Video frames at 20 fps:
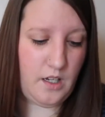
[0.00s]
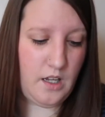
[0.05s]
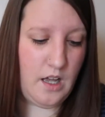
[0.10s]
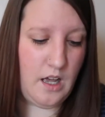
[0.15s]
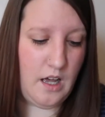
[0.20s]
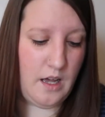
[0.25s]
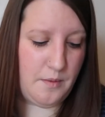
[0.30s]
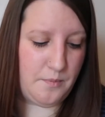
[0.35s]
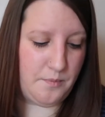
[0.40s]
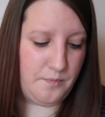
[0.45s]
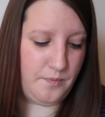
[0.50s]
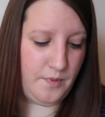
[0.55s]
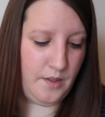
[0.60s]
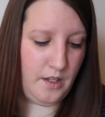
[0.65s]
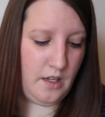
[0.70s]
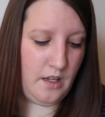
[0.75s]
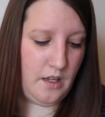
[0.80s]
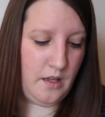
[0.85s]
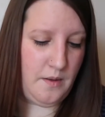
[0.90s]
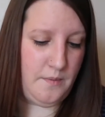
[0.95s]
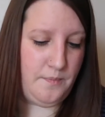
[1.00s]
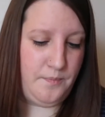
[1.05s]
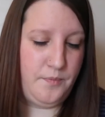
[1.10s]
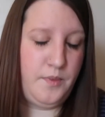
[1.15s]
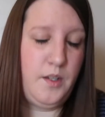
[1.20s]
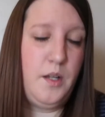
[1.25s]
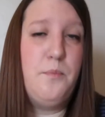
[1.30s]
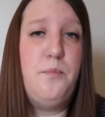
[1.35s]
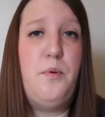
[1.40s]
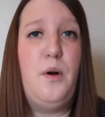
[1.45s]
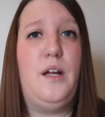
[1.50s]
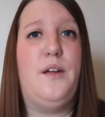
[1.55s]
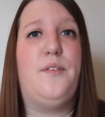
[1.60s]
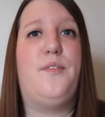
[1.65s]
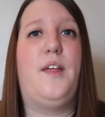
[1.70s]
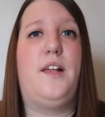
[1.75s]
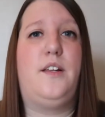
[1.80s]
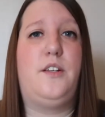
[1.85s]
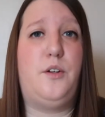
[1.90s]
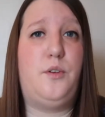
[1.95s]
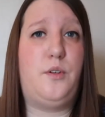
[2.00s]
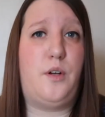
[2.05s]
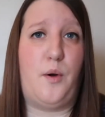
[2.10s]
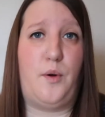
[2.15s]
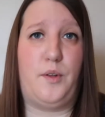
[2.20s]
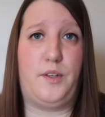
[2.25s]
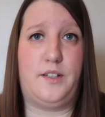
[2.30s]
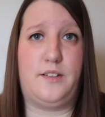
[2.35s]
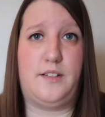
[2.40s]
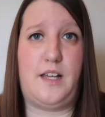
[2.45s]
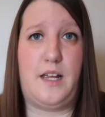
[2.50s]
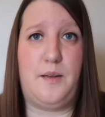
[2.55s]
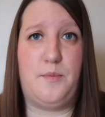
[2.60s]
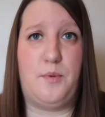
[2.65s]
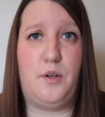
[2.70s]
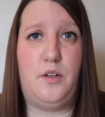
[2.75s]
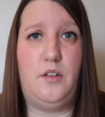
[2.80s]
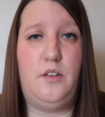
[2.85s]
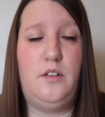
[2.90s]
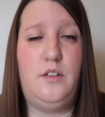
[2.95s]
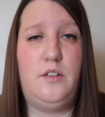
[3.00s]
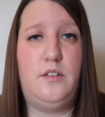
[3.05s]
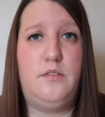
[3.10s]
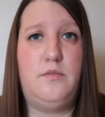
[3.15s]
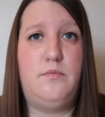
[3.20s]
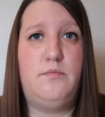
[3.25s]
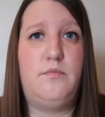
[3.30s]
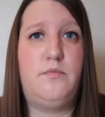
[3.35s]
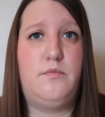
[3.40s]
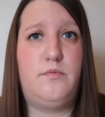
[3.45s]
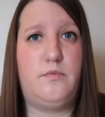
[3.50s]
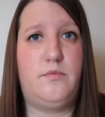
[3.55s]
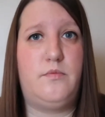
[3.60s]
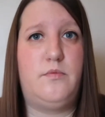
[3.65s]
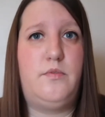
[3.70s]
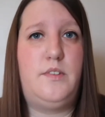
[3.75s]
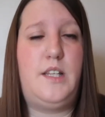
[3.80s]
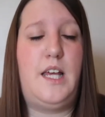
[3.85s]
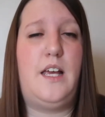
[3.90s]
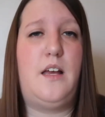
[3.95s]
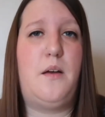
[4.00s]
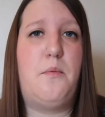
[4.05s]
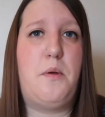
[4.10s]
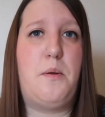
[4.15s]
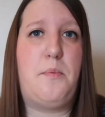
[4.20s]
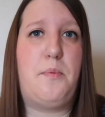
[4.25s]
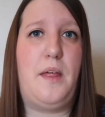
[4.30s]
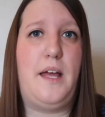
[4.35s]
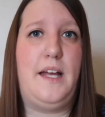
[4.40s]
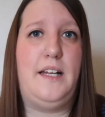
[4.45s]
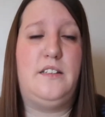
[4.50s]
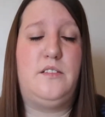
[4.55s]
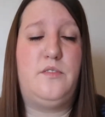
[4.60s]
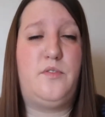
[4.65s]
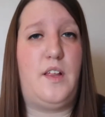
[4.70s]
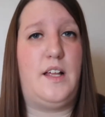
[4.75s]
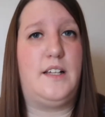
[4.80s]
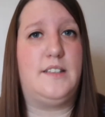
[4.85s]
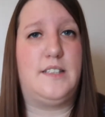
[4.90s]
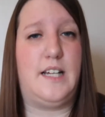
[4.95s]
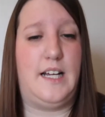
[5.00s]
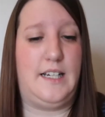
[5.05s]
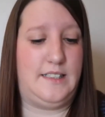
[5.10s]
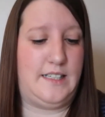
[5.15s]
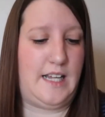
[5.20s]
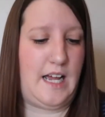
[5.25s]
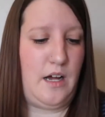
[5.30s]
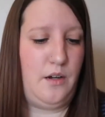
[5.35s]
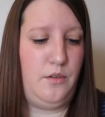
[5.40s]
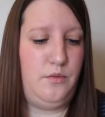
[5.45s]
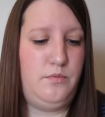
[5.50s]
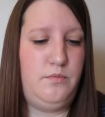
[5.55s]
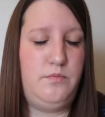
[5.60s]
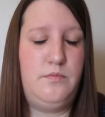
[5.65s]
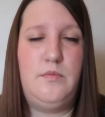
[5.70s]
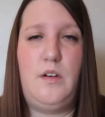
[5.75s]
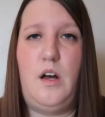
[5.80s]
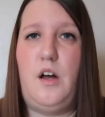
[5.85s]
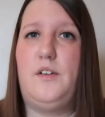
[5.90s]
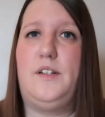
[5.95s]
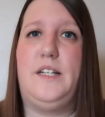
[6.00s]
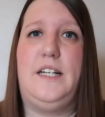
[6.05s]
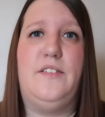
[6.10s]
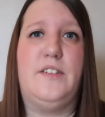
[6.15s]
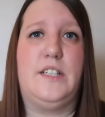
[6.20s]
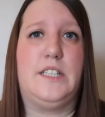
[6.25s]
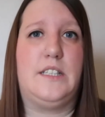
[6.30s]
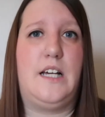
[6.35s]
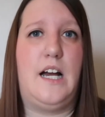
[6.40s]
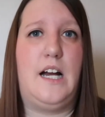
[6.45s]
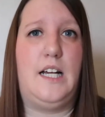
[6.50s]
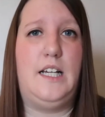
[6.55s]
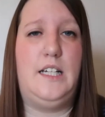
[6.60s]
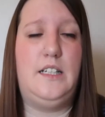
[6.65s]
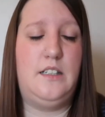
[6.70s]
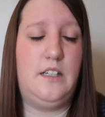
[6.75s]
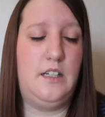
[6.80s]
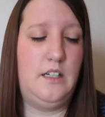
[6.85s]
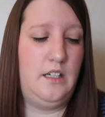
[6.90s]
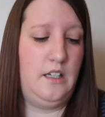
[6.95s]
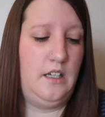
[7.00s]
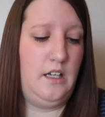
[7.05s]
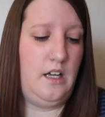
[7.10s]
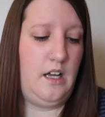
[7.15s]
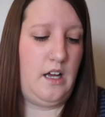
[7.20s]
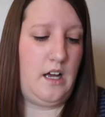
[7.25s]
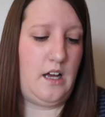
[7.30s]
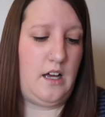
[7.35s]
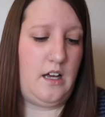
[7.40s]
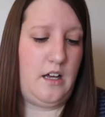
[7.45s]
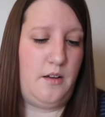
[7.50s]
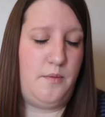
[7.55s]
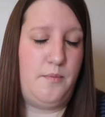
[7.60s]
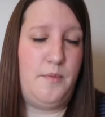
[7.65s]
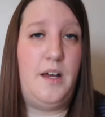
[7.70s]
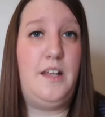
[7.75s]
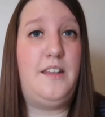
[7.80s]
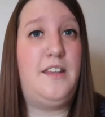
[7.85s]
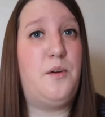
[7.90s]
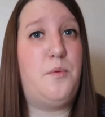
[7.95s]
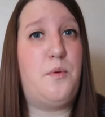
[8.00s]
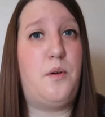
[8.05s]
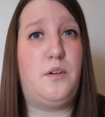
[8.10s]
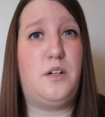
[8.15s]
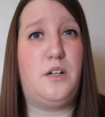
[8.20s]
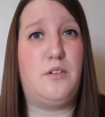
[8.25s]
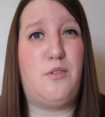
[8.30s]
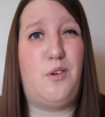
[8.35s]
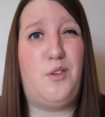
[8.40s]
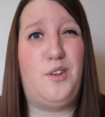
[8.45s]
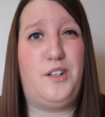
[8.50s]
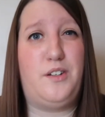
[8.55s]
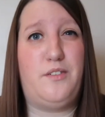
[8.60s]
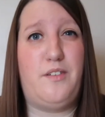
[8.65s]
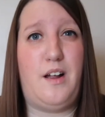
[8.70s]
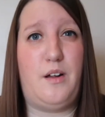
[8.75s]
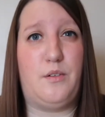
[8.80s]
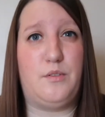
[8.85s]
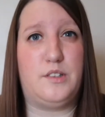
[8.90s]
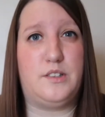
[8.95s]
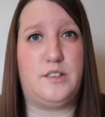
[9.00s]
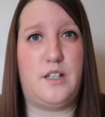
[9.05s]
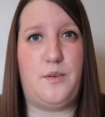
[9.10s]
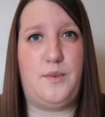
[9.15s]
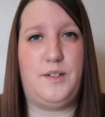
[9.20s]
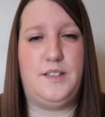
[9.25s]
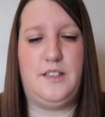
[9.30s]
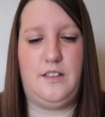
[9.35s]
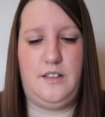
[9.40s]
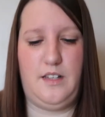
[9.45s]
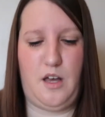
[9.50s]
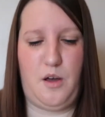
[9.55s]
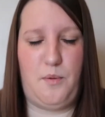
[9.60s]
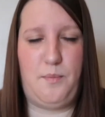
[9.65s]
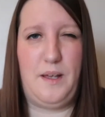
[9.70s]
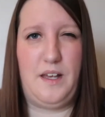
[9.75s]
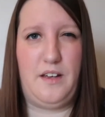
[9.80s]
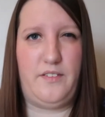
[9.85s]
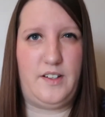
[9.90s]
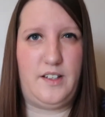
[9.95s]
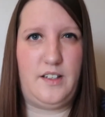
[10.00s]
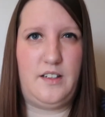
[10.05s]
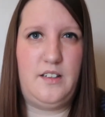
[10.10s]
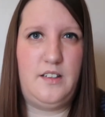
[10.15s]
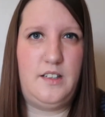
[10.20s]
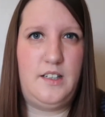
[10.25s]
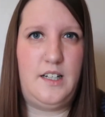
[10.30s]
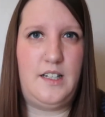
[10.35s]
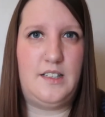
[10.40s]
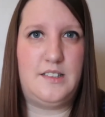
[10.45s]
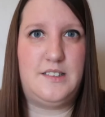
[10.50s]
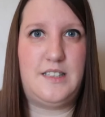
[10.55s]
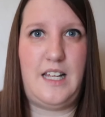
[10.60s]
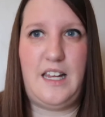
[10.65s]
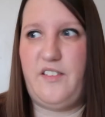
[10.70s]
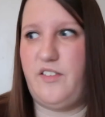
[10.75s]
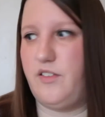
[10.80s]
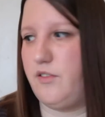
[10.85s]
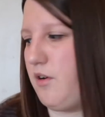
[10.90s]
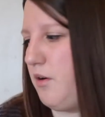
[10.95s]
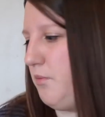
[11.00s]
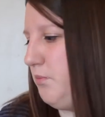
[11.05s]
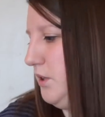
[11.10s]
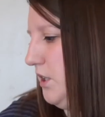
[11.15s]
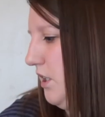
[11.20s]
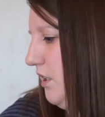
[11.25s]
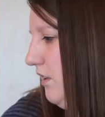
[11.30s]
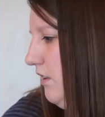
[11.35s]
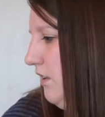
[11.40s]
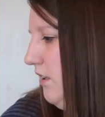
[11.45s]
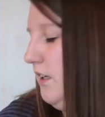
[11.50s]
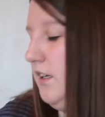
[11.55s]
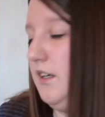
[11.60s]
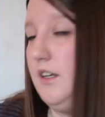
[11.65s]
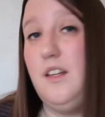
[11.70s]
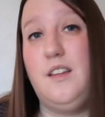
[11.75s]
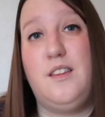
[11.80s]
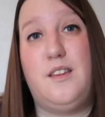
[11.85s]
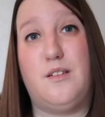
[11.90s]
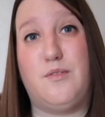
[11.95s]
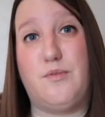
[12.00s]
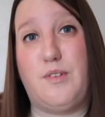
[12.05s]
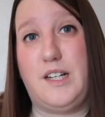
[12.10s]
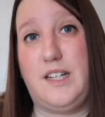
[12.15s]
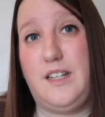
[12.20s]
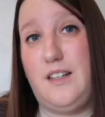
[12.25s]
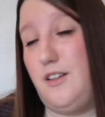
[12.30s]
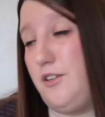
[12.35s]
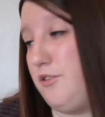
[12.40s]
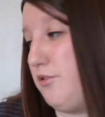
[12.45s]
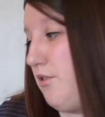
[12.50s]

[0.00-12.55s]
But if they do go on the table, they can be placed flat side down on either side, and they won't go rolling around, so it's a little bit of a safer option than regular